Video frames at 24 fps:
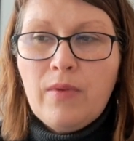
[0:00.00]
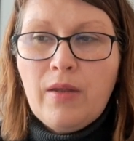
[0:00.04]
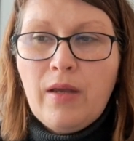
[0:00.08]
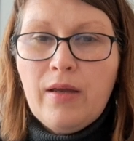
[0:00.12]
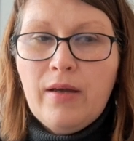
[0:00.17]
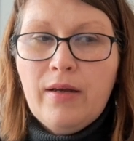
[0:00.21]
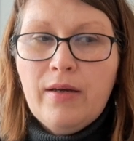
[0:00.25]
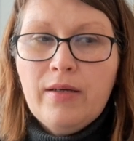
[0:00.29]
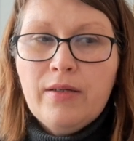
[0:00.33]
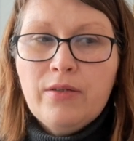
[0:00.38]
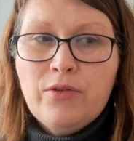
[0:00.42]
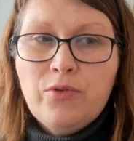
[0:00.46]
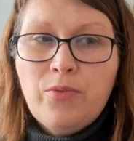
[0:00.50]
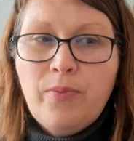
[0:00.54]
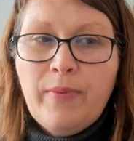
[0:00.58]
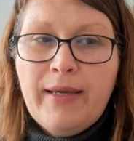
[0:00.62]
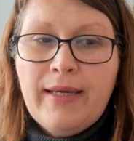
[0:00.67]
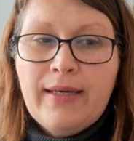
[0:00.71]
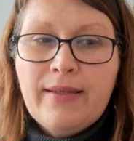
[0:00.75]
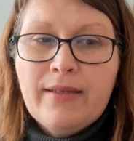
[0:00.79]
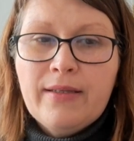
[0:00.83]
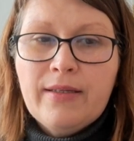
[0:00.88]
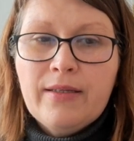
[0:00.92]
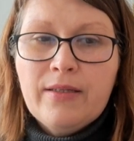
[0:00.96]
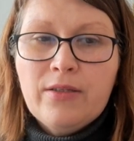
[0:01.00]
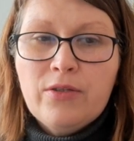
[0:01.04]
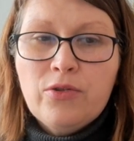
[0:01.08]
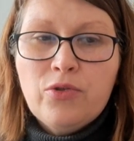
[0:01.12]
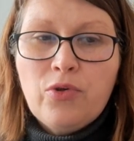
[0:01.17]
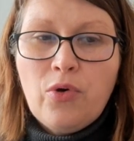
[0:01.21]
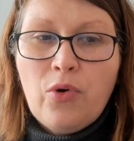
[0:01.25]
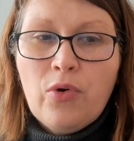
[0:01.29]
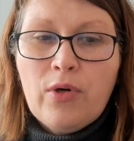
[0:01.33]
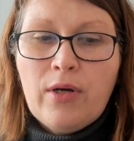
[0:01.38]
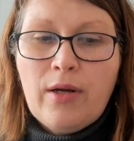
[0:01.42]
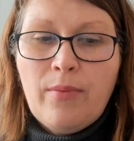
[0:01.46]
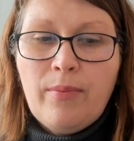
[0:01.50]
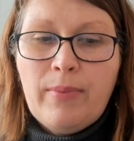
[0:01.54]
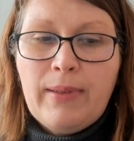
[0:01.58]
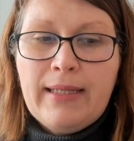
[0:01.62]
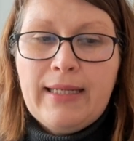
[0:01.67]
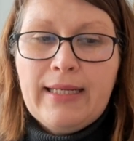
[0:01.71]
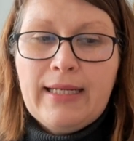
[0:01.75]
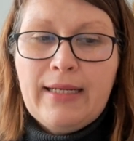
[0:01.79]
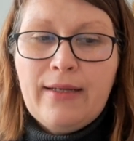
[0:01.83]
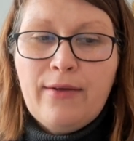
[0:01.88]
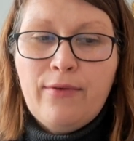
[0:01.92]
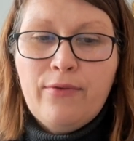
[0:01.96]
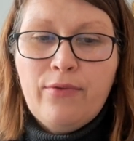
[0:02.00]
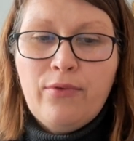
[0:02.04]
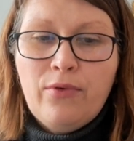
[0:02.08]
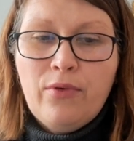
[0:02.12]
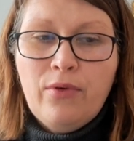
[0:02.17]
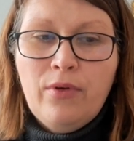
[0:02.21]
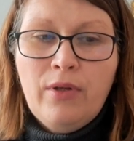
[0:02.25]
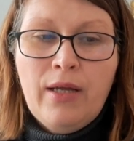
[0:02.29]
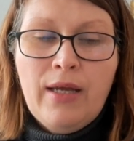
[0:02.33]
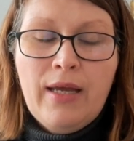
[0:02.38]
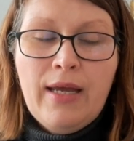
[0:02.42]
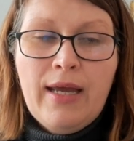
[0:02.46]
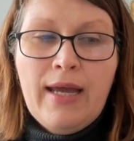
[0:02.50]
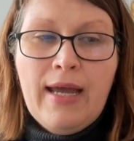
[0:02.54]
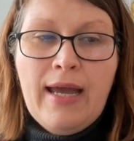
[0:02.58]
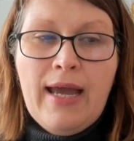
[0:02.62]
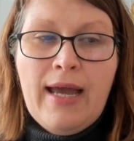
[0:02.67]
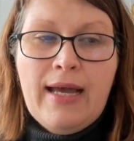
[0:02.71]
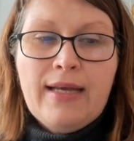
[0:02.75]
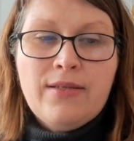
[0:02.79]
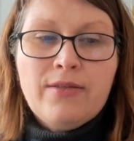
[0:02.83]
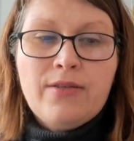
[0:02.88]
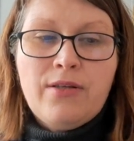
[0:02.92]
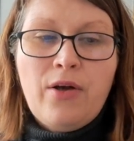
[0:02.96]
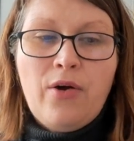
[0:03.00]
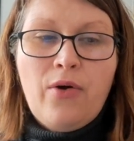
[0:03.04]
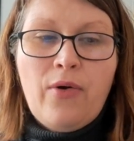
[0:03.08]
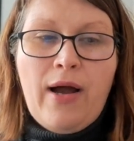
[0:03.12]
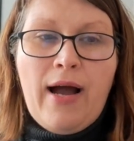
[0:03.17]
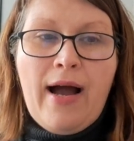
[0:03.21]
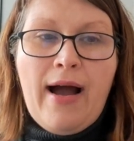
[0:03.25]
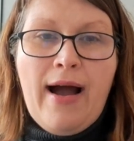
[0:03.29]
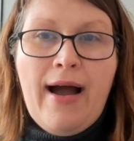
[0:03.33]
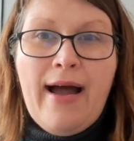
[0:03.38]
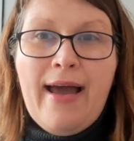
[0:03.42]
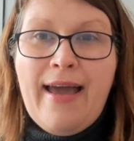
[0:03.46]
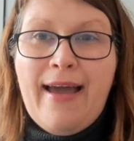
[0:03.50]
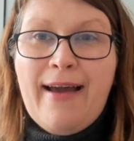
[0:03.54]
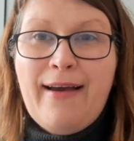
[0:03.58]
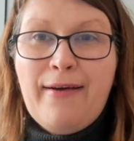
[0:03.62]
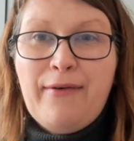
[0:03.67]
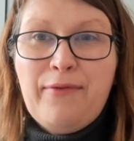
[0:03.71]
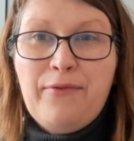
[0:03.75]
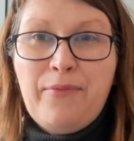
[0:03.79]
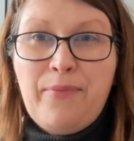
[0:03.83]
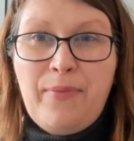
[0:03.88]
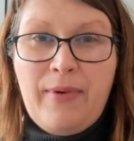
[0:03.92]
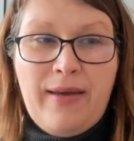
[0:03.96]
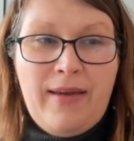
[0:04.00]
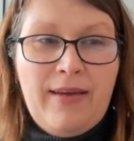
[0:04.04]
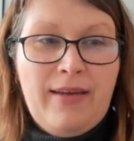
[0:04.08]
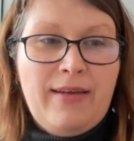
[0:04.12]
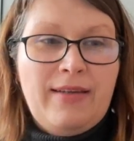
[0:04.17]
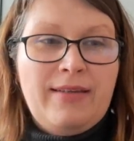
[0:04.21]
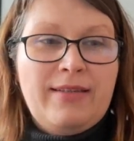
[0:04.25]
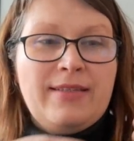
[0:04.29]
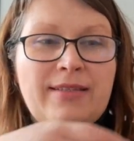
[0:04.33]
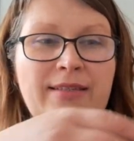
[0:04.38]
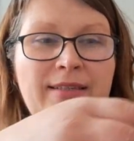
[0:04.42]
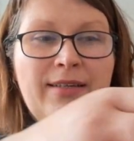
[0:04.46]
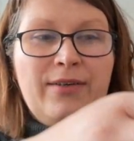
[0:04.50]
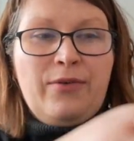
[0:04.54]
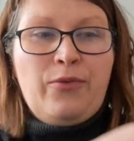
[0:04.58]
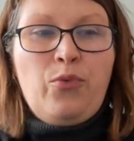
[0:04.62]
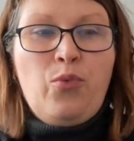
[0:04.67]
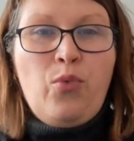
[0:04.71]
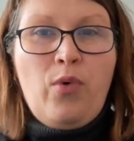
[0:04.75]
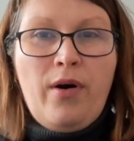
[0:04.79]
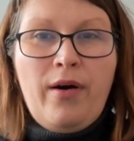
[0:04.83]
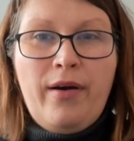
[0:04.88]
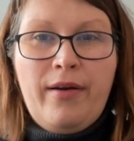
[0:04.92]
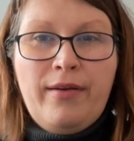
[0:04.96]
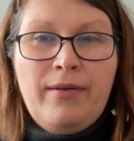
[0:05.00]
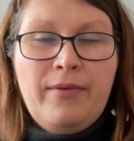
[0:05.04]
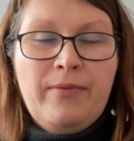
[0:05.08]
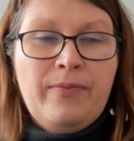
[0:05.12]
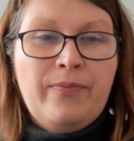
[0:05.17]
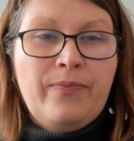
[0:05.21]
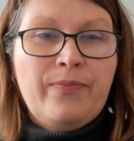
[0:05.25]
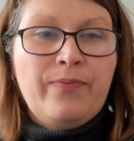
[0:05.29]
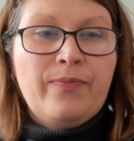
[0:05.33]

to make the doll completely full. So I have made one